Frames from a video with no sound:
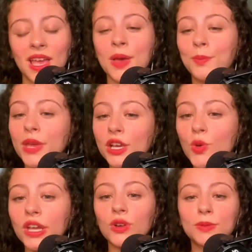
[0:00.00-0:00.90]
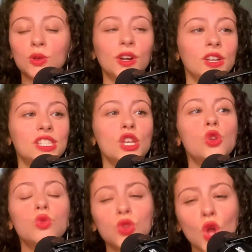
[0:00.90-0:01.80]
Bitcoin, cryptocurrency,
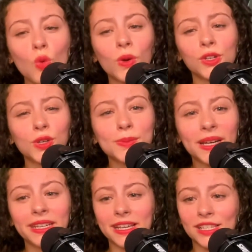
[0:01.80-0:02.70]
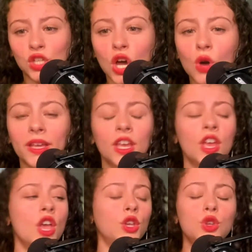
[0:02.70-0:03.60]
you know where your money is going.
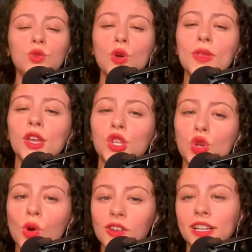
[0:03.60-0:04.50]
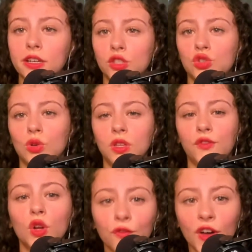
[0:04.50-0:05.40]
You know that you are in control of
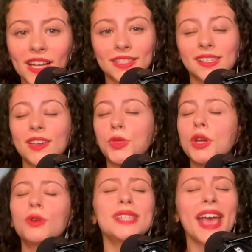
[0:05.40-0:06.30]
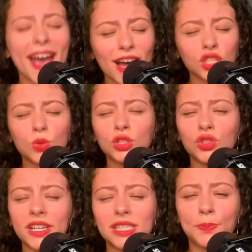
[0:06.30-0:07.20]
your funds. There is actual
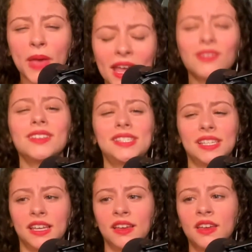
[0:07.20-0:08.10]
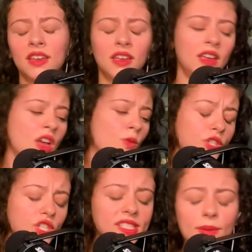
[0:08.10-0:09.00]
transparency,
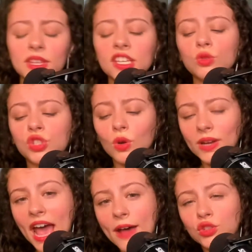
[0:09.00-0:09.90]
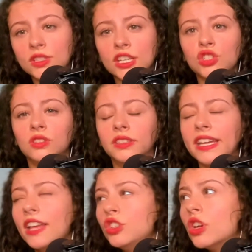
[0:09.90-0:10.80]
which is something you don't have traditionally.
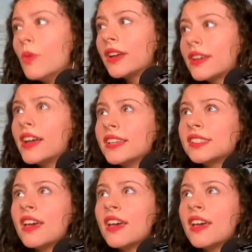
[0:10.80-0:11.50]
And you know what, guys?